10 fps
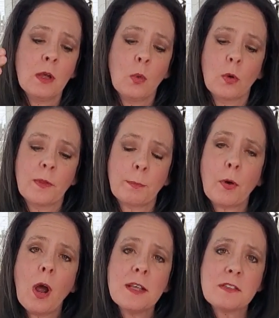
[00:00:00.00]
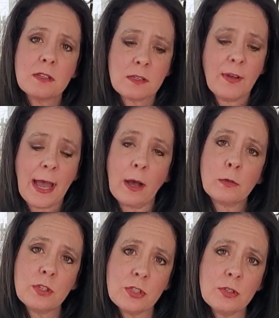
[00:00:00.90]
or the process of how
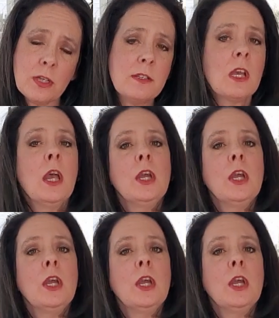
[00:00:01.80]
to do this,